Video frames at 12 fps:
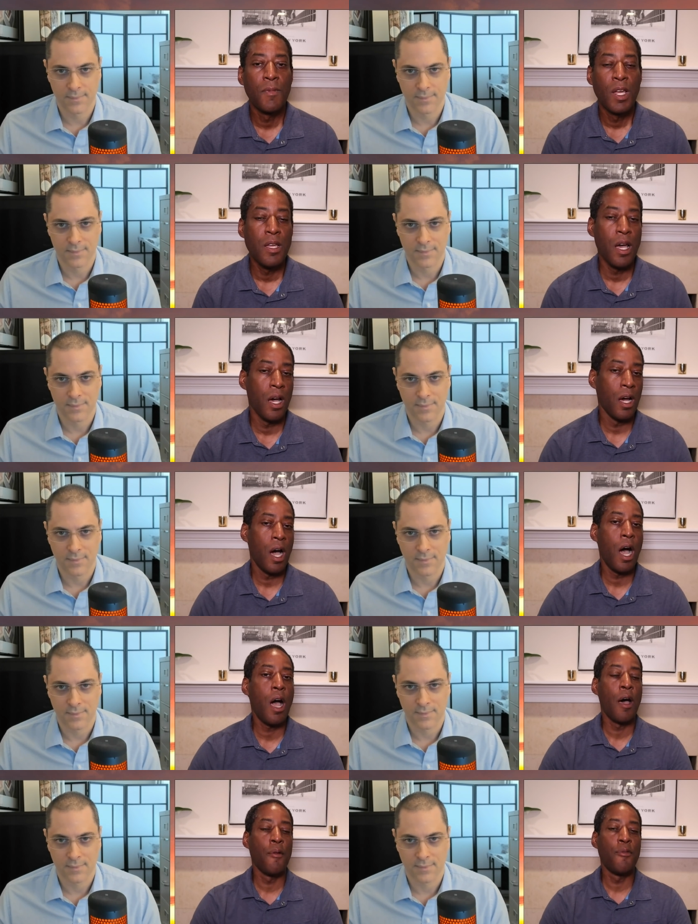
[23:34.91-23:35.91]
Speaker 1: Yeah,
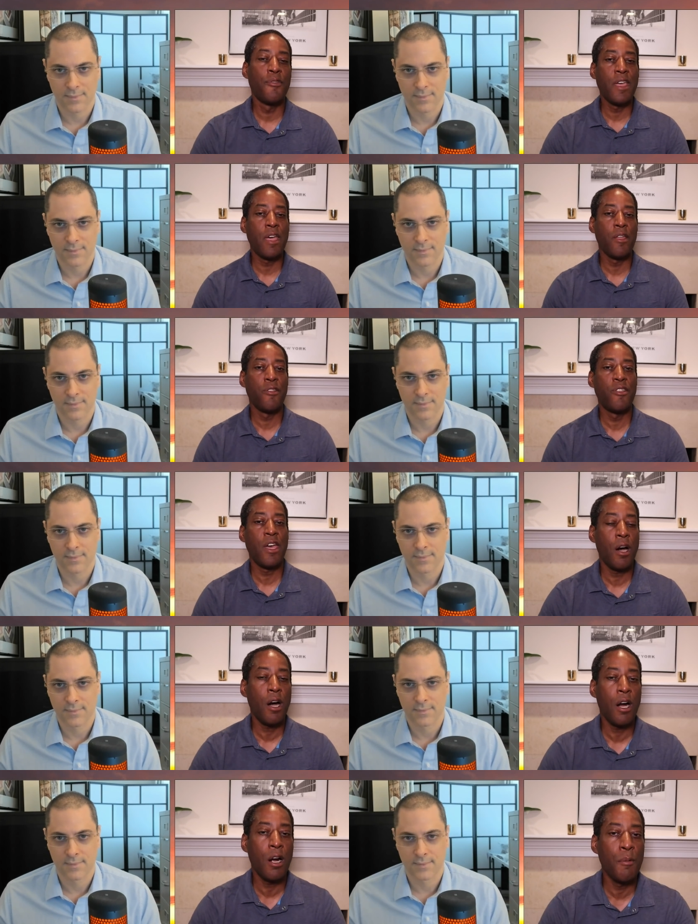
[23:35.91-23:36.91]
uh, they, they
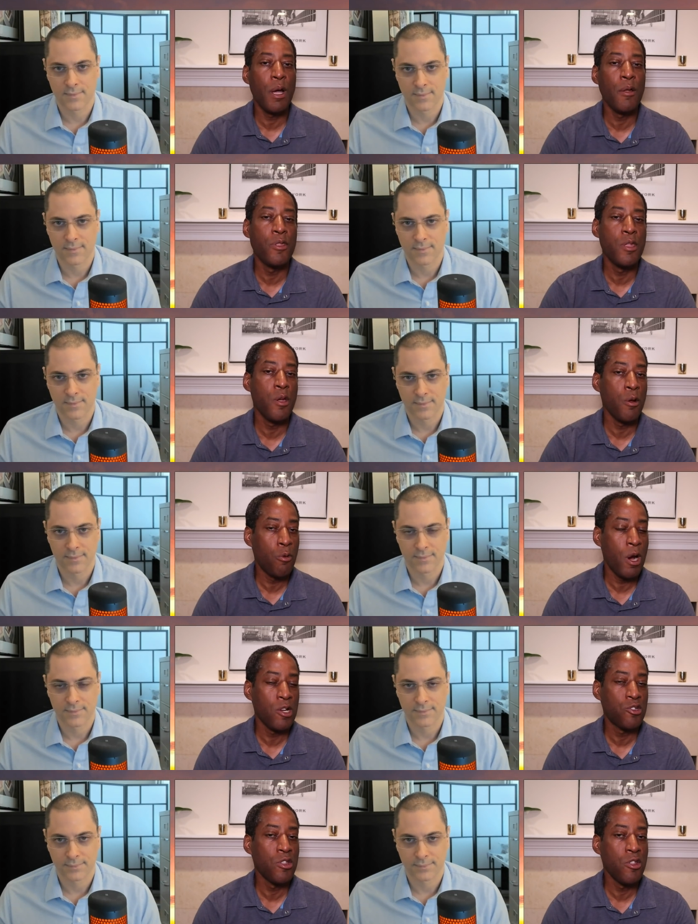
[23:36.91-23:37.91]
are. Uh, the
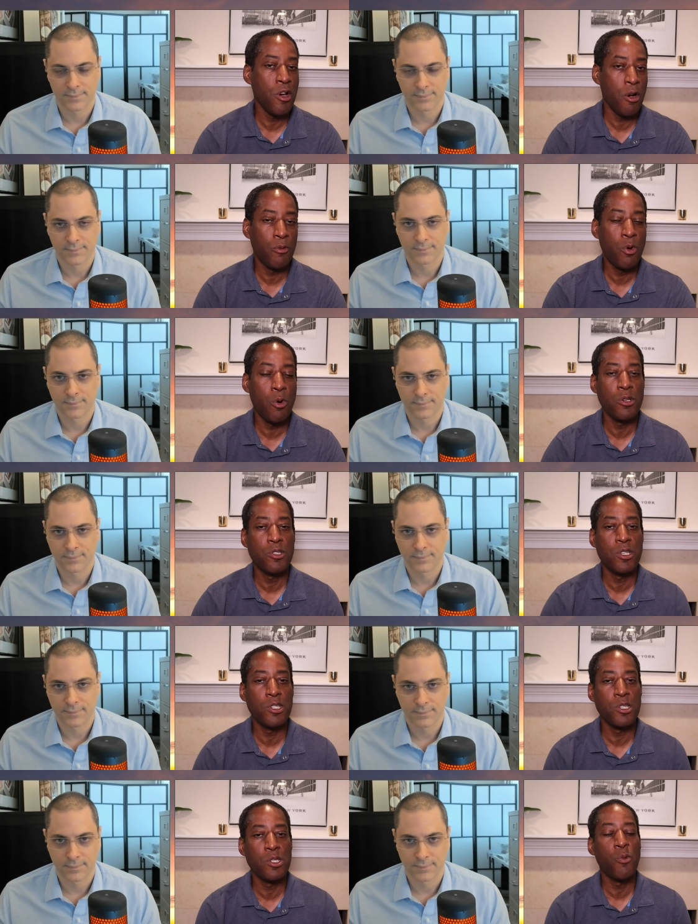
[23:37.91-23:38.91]
question, though, of course,
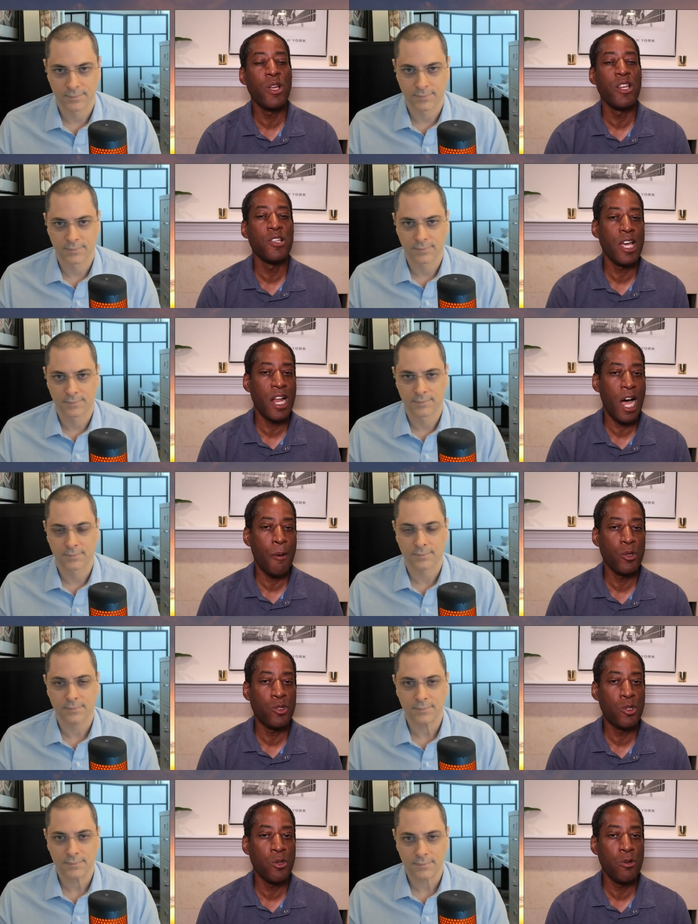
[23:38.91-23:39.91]
is is when does that
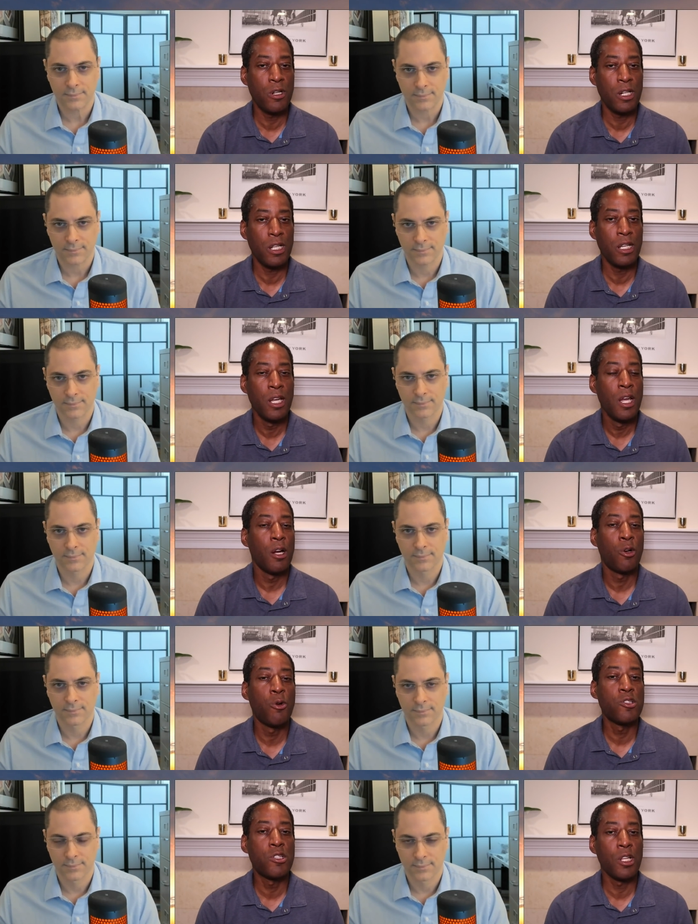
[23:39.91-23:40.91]
opportunity
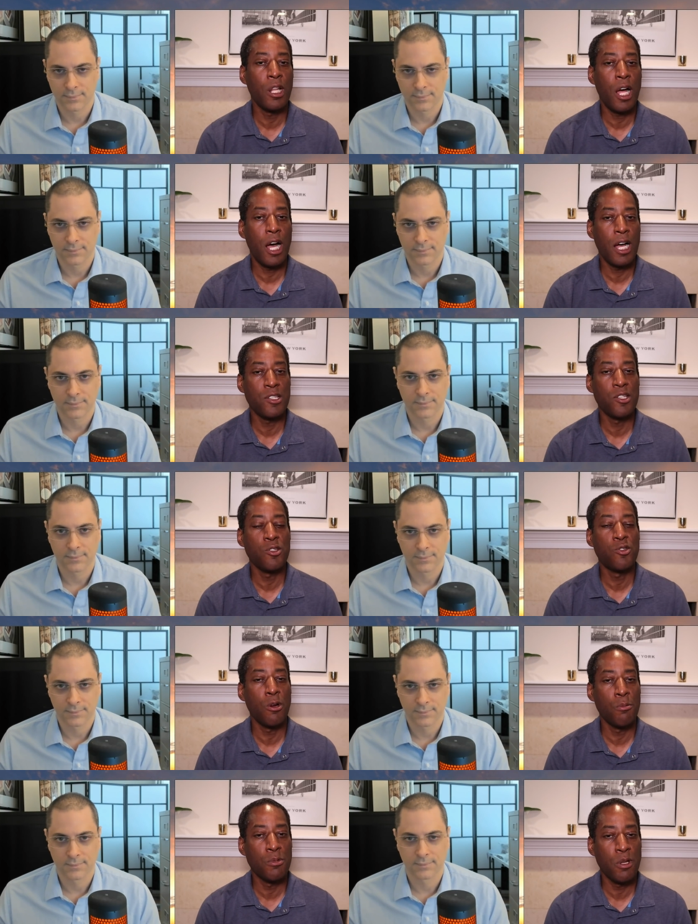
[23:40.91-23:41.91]
crystallize in
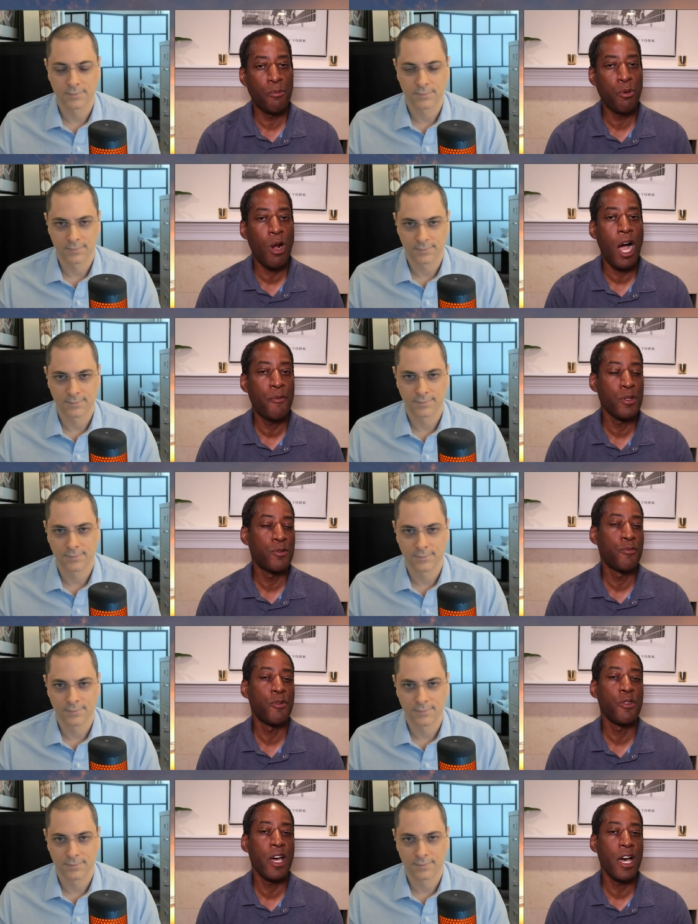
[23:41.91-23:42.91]
terms of profits
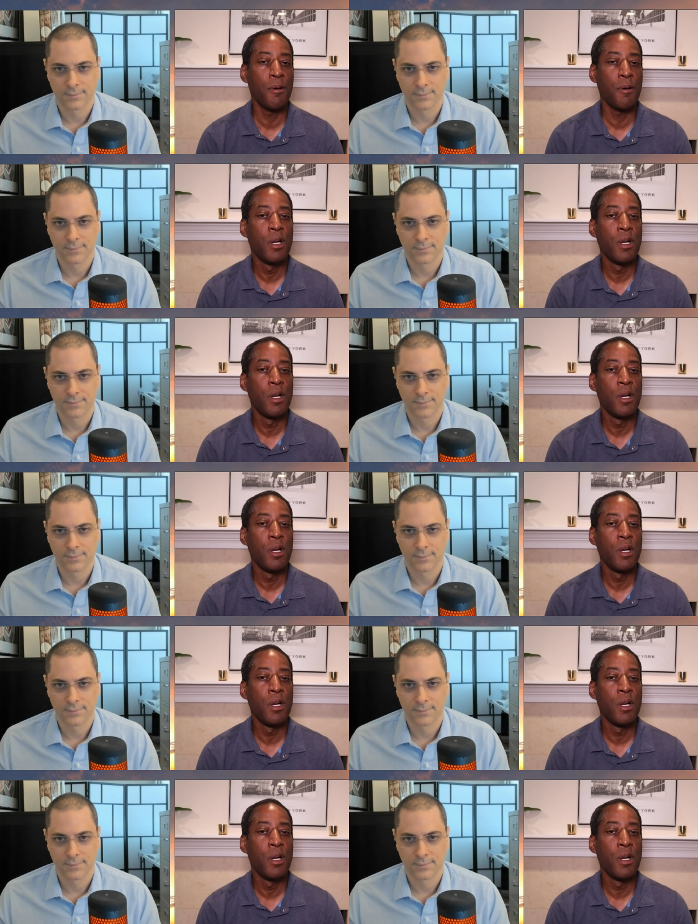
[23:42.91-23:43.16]
for them?